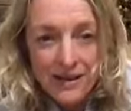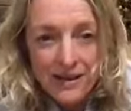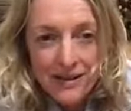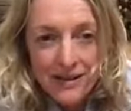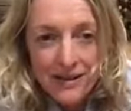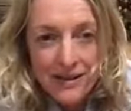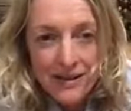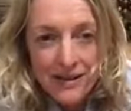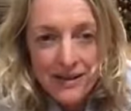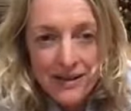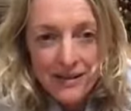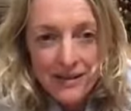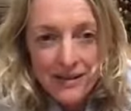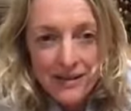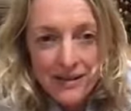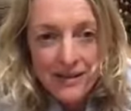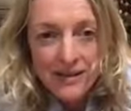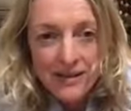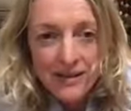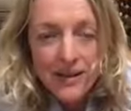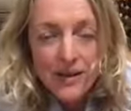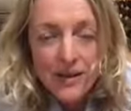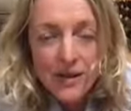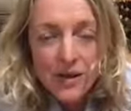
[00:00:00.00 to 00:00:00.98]
Your rate
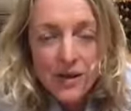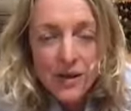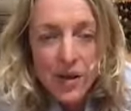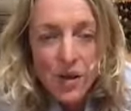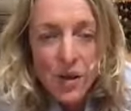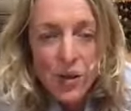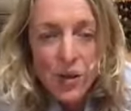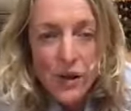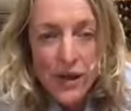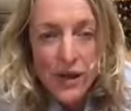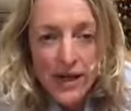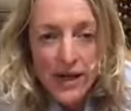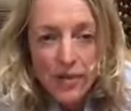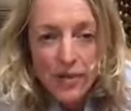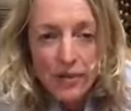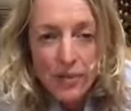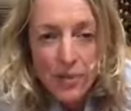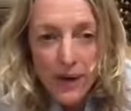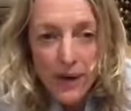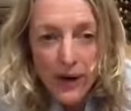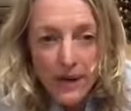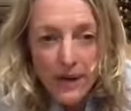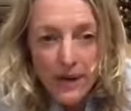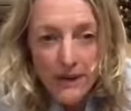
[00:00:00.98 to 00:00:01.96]
of breath is
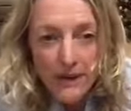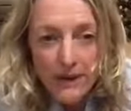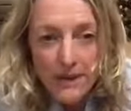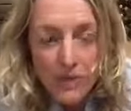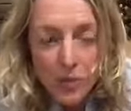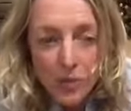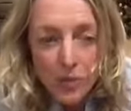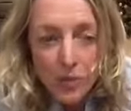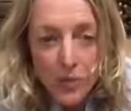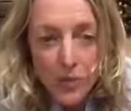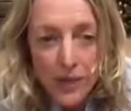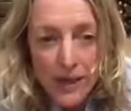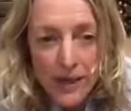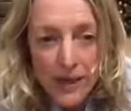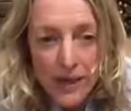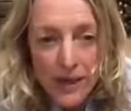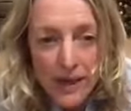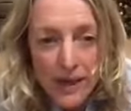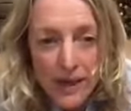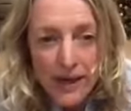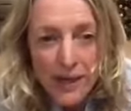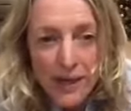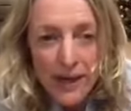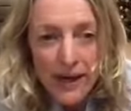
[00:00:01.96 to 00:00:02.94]
really great,
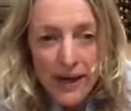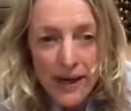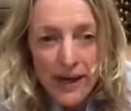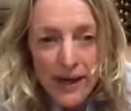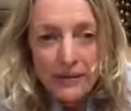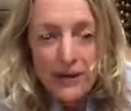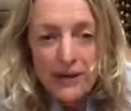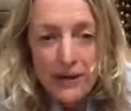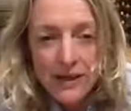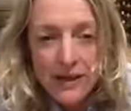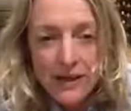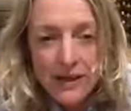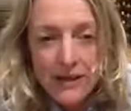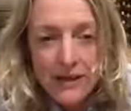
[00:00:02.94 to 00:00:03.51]
Fifi.